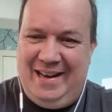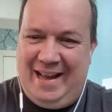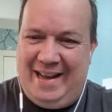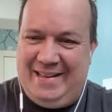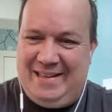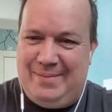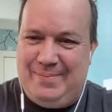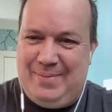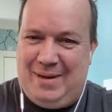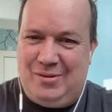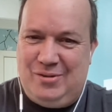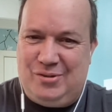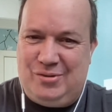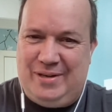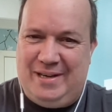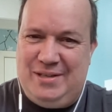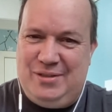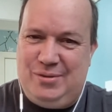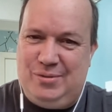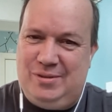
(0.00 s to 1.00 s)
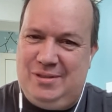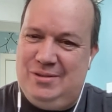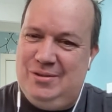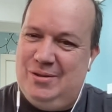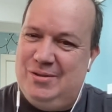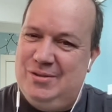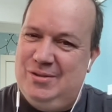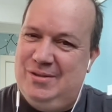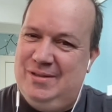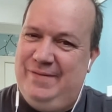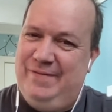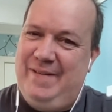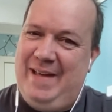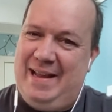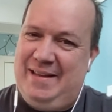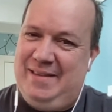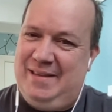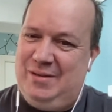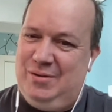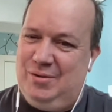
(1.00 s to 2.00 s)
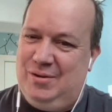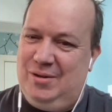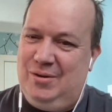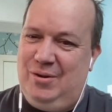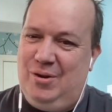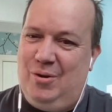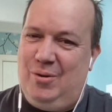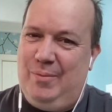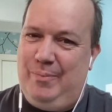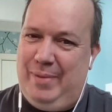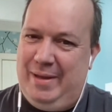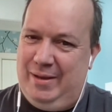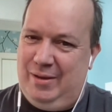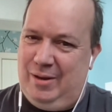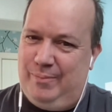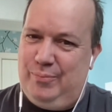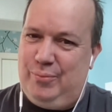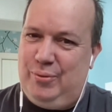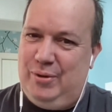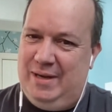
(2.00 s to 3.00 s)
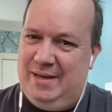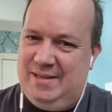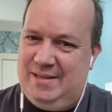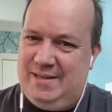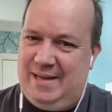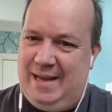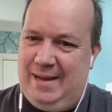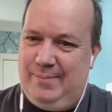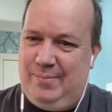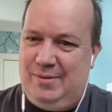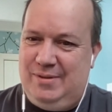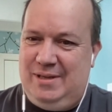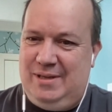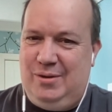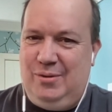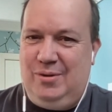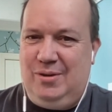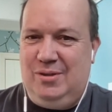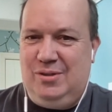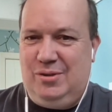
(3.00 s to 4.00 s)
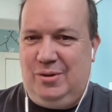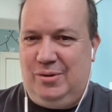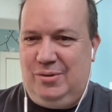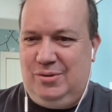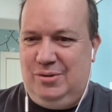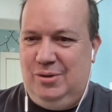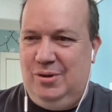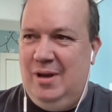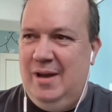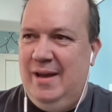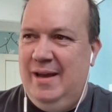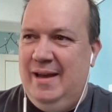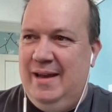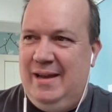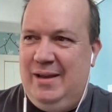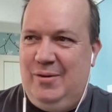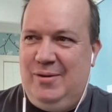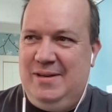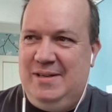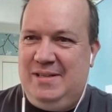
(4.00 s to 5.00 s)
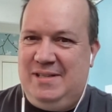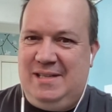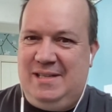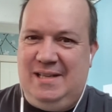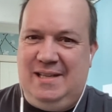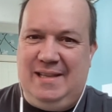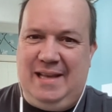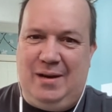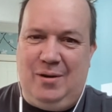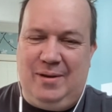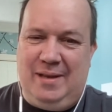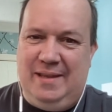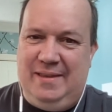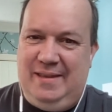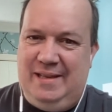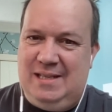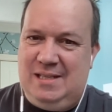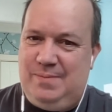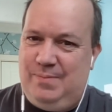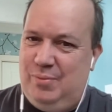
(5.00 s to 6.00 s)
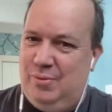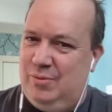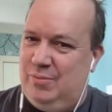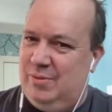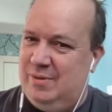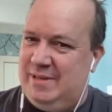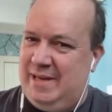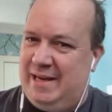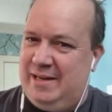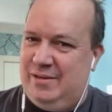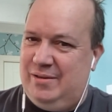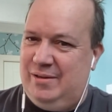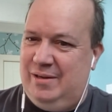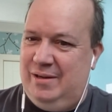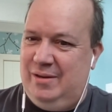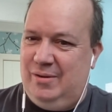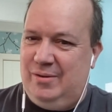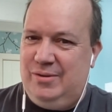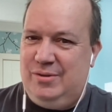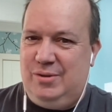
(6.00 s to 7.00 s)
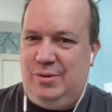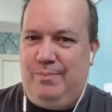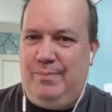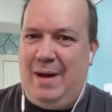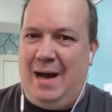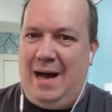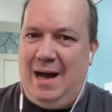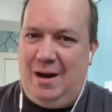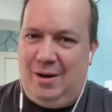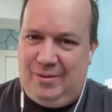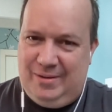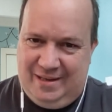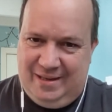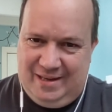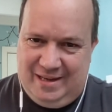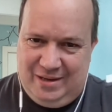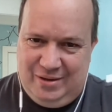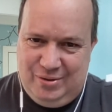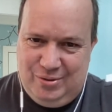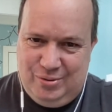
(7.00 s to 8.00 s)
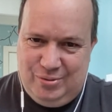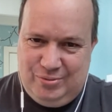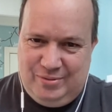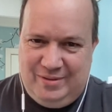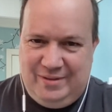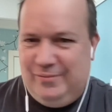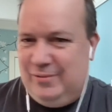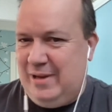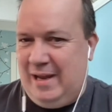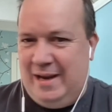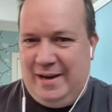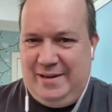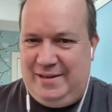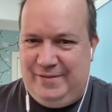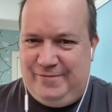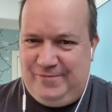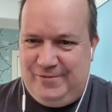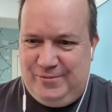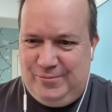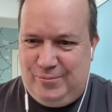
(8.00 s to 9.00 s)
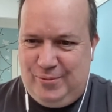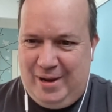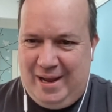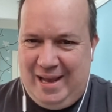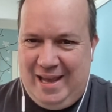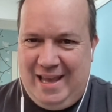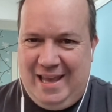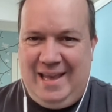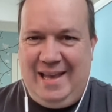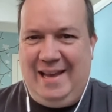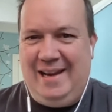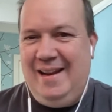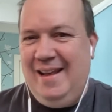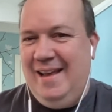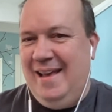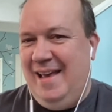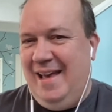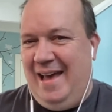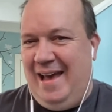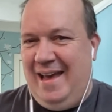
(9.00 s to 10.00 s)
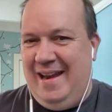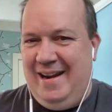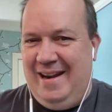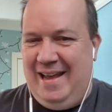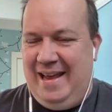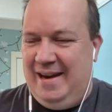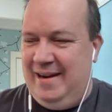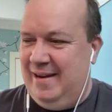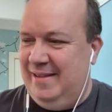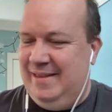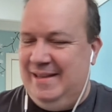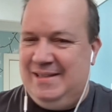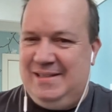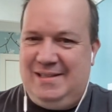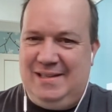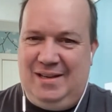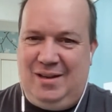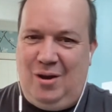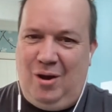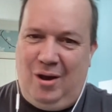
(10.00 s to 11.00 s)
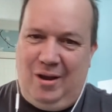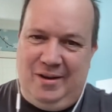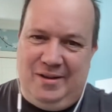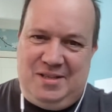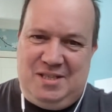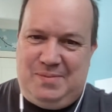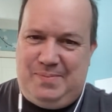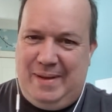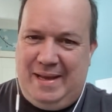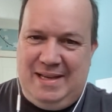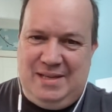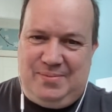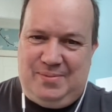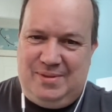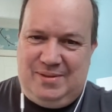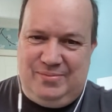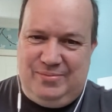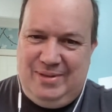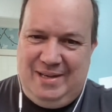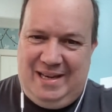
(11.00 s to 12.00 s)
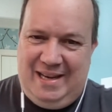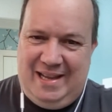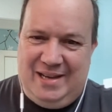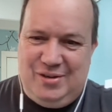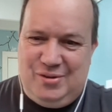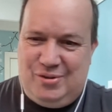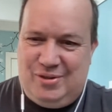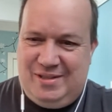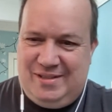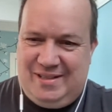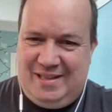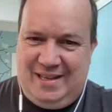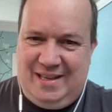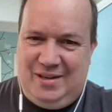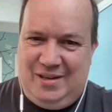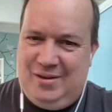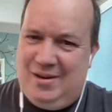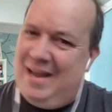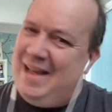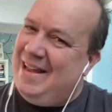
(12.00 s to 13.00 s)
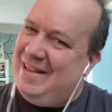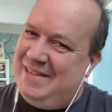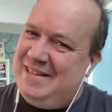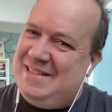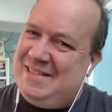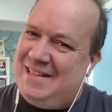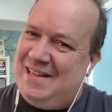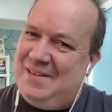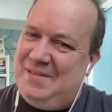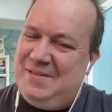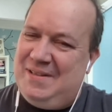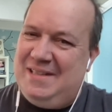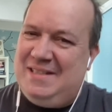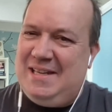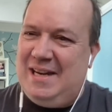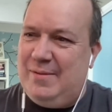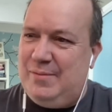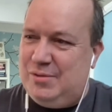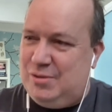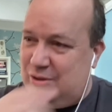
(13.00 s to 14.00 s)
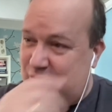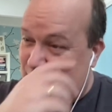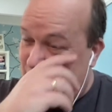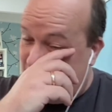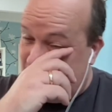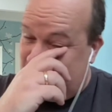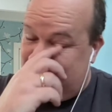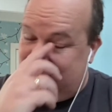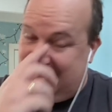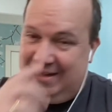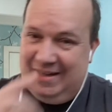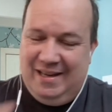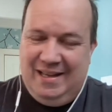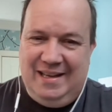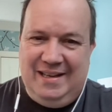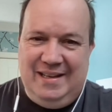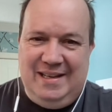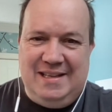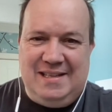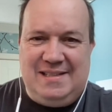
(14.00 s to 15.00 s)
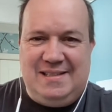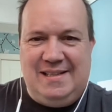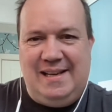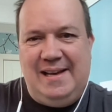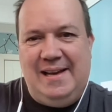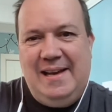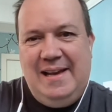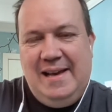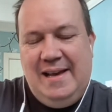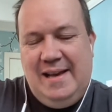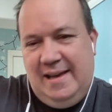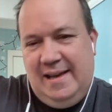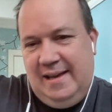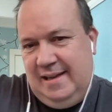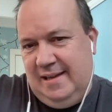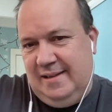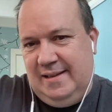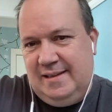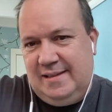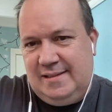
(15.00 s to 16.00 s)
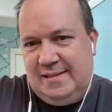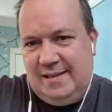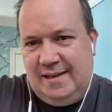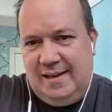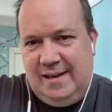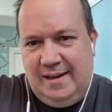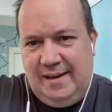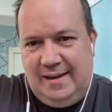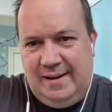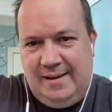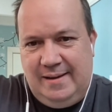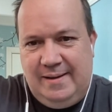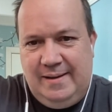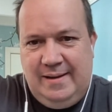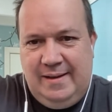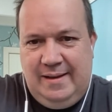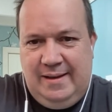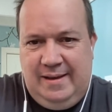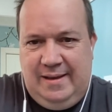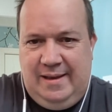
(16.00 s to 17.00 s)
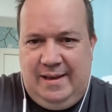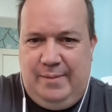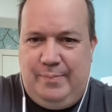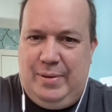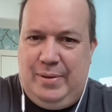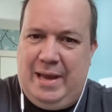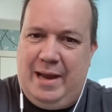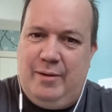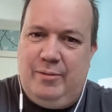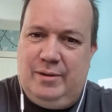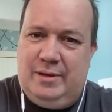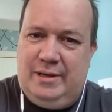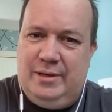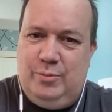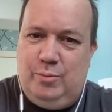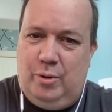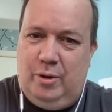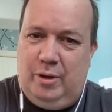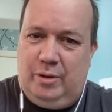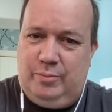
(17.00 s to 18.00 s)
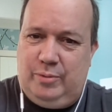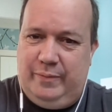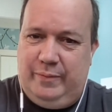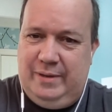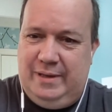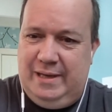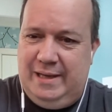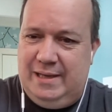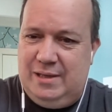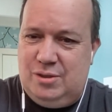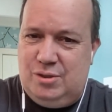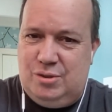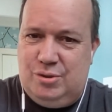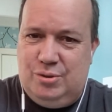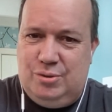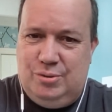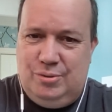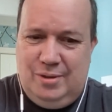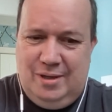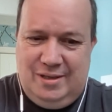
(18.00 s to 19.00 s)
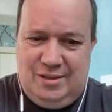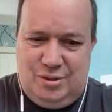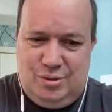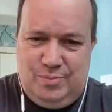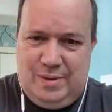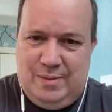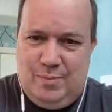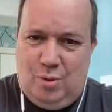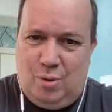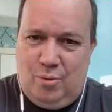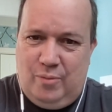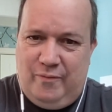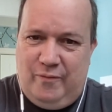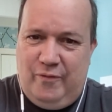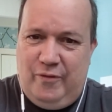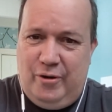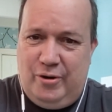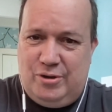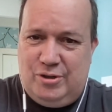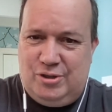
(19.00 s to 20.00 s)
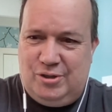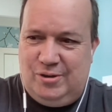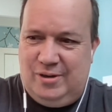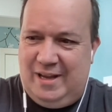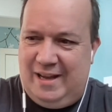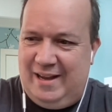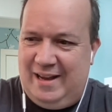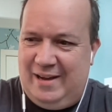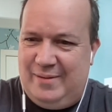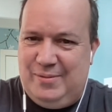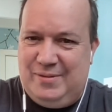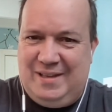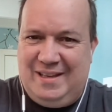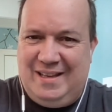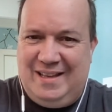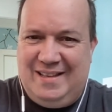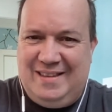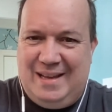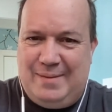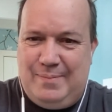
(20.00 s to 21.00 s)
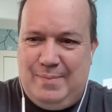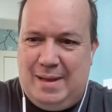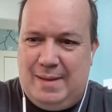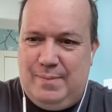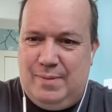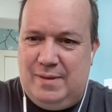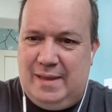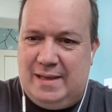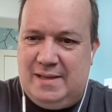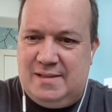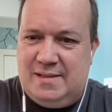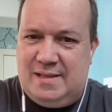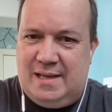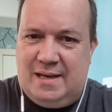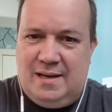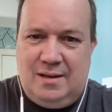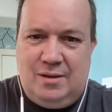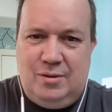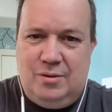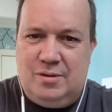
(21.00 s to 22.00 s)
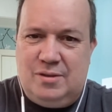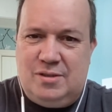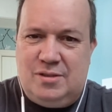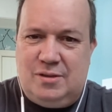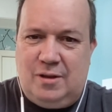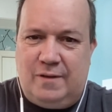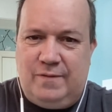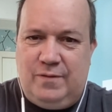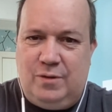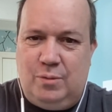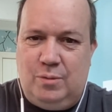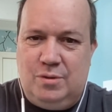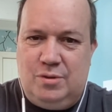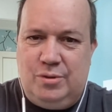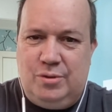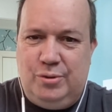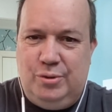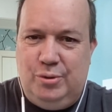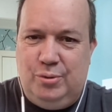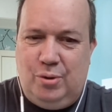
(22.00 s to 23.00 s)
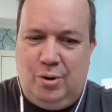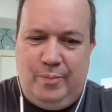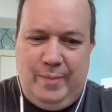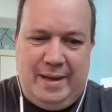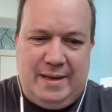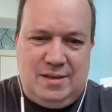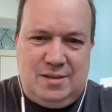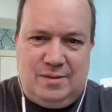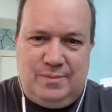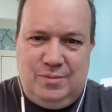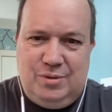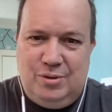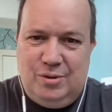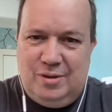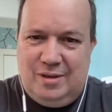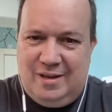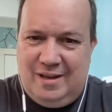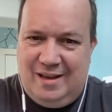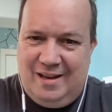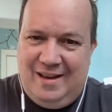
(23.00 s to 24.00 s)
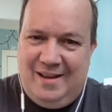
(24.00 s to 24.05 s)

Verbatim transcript: liked about trade shows is also the fact that you can go and pick up print samples and you can yeah. talk to yeah. you can see that okay this book was actually also bound in a new in a different yes. way and and and this uh, color space was really interesting and uh, these kind of things and i was just wondering in in this uh, in this uh, apparently world where we need to uh, to be more virtual uh, i was thinking that maybe they sent a good stuff over to you or made some good